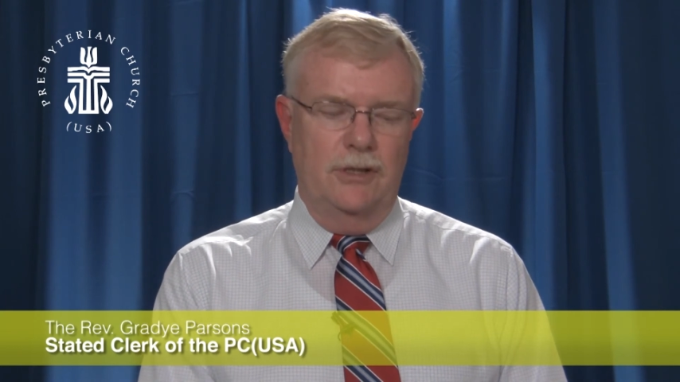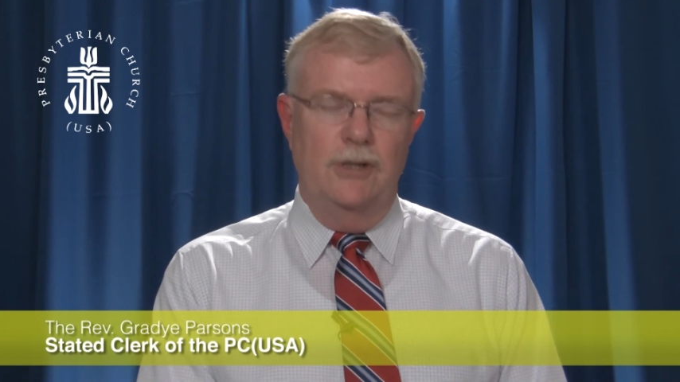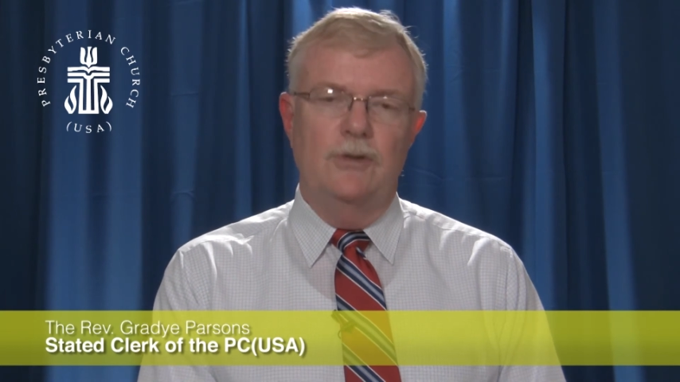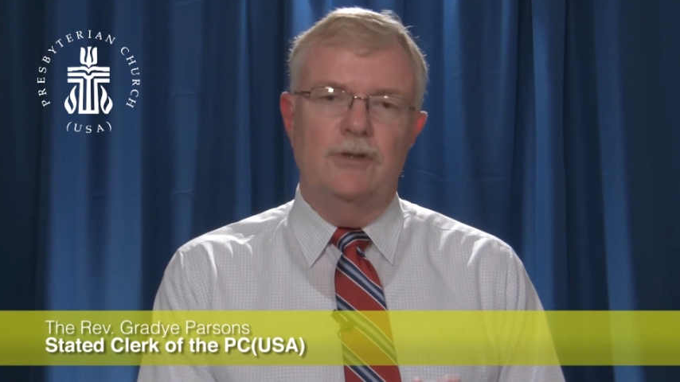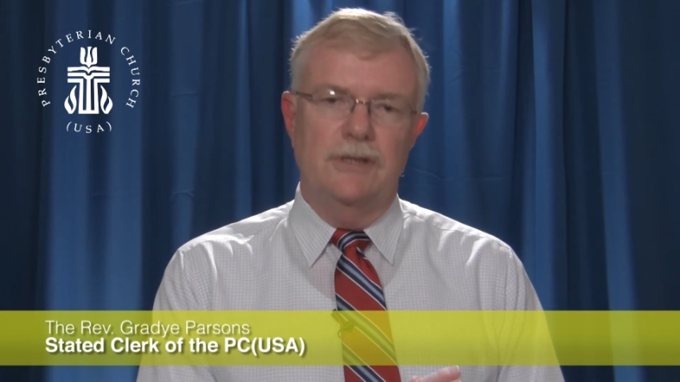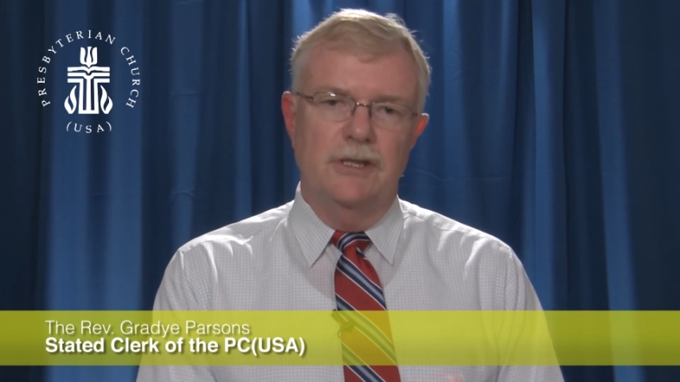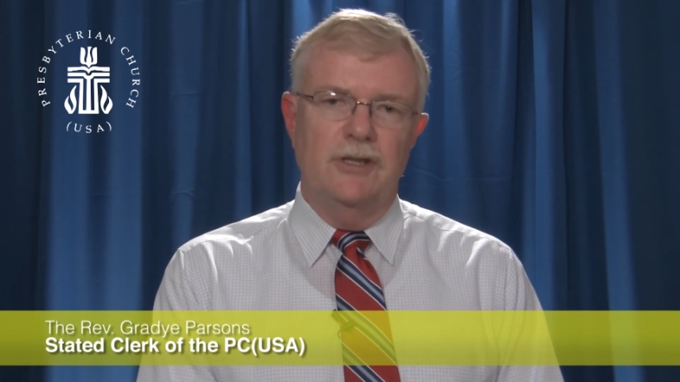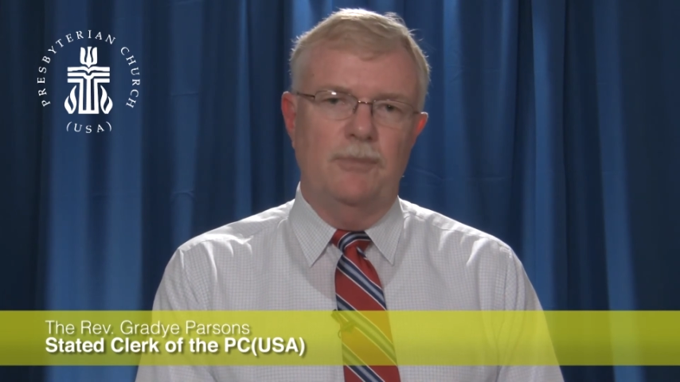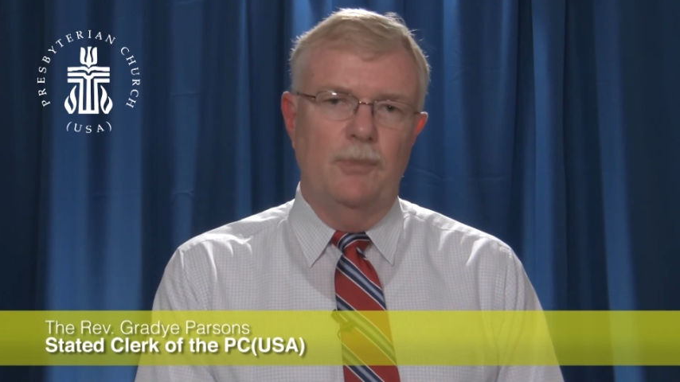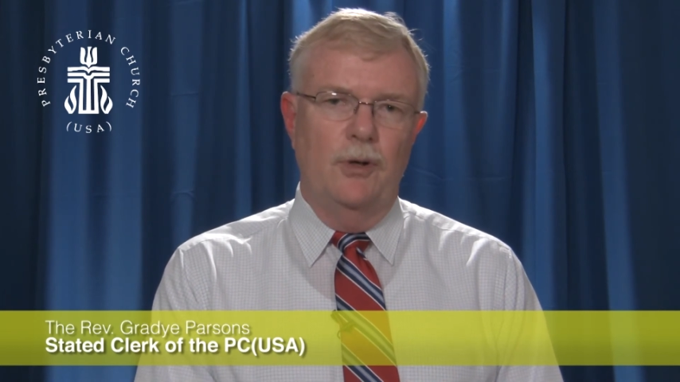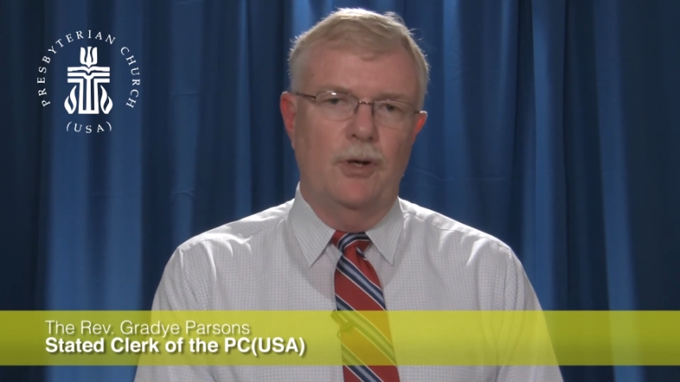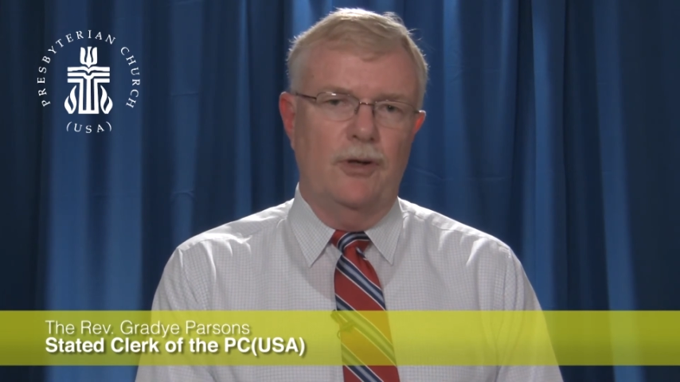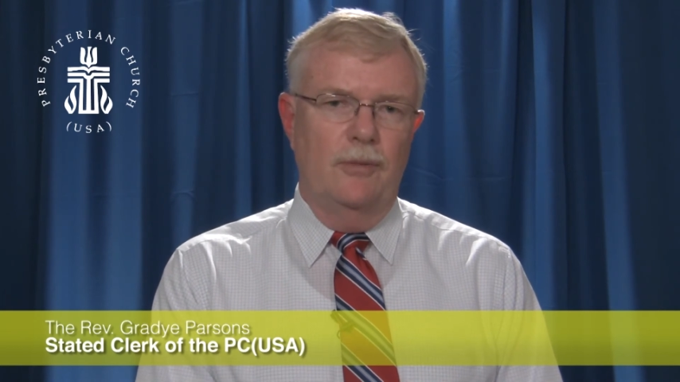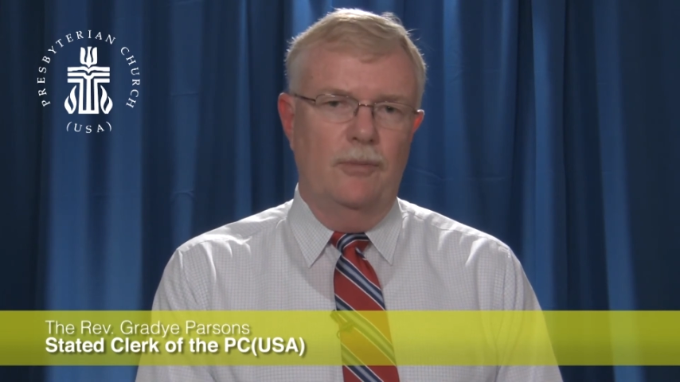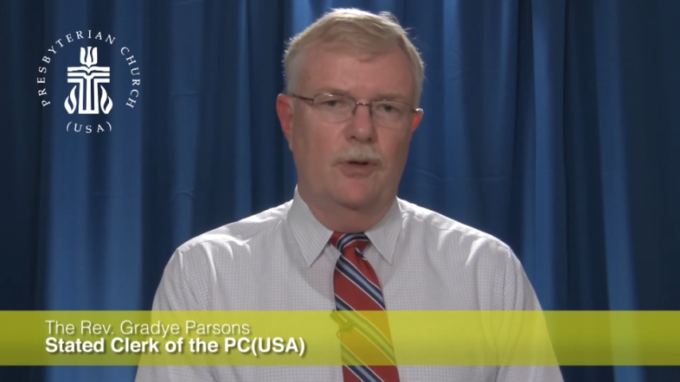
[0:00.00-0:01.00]
And use this
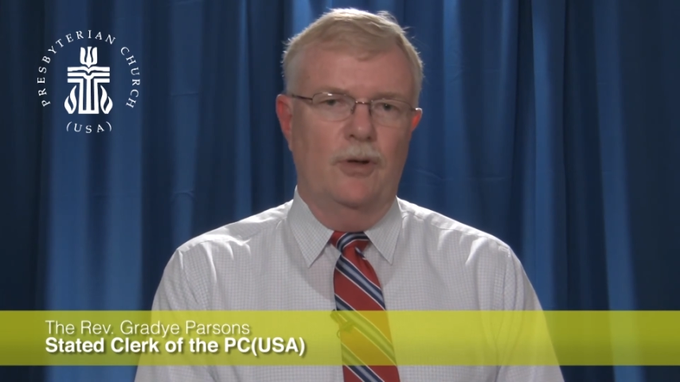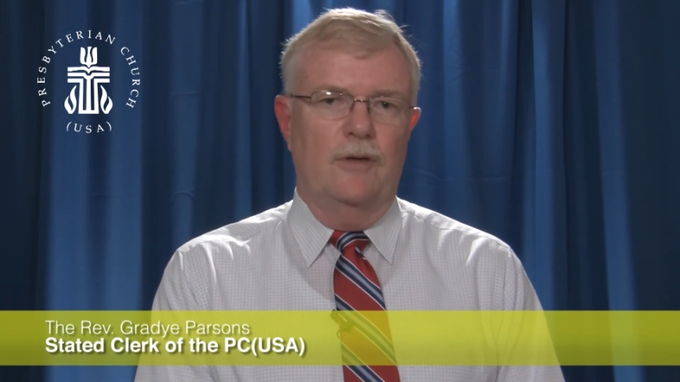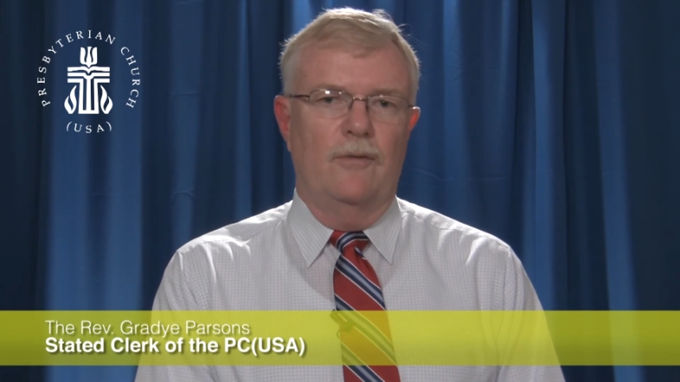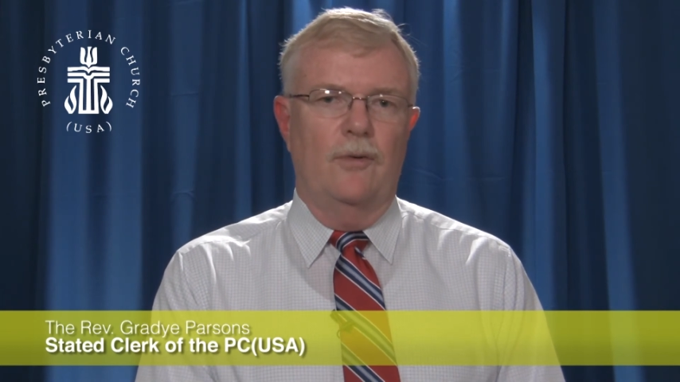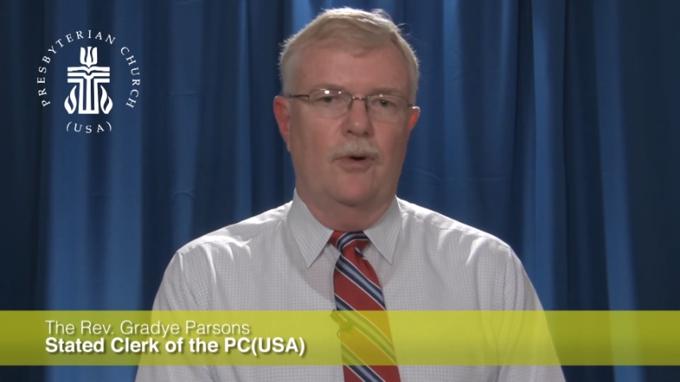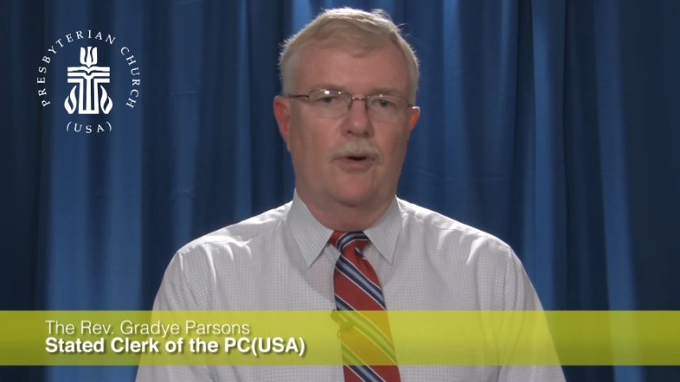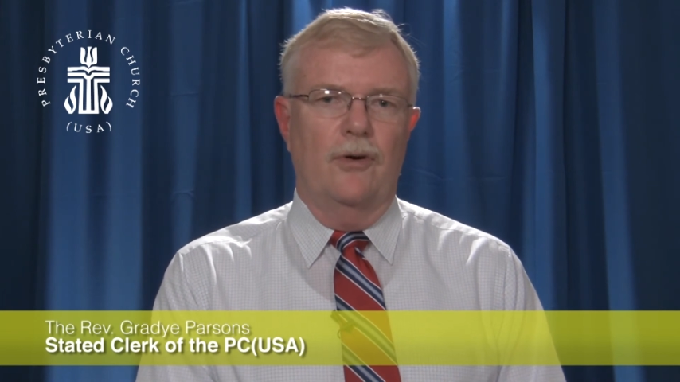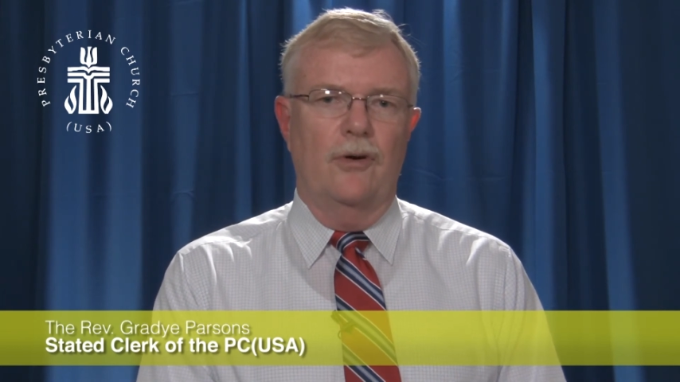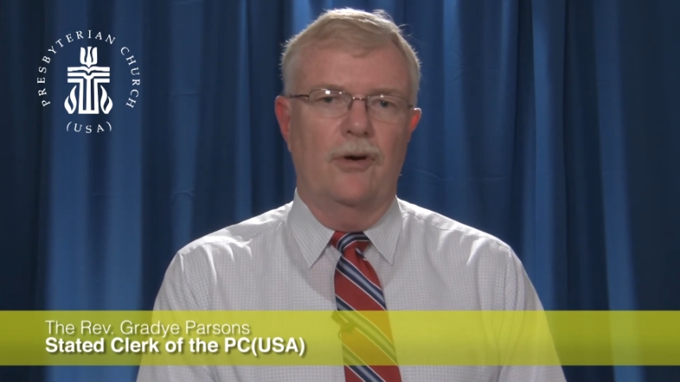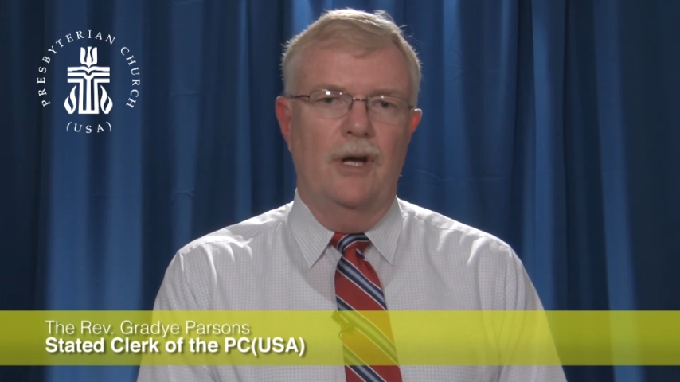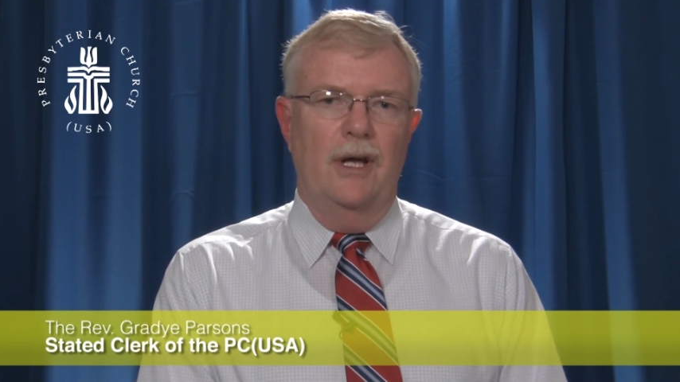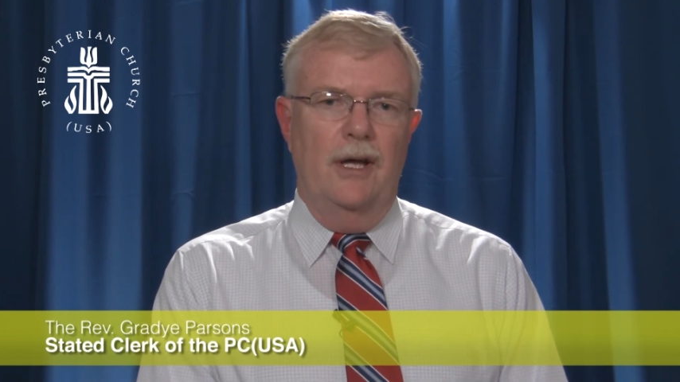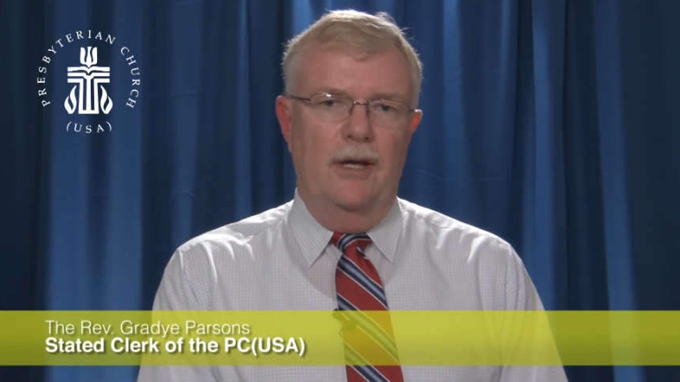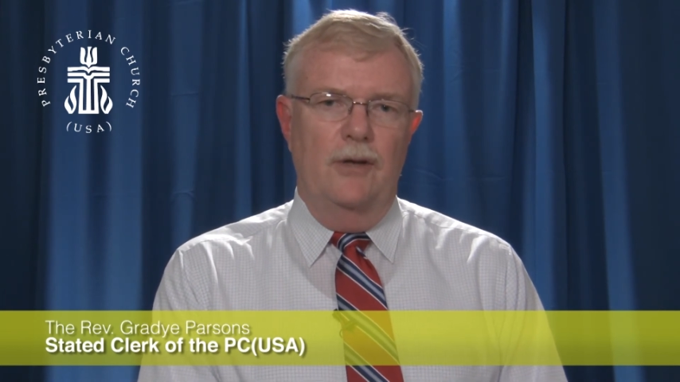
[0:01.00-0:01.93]
book, the Book of Order,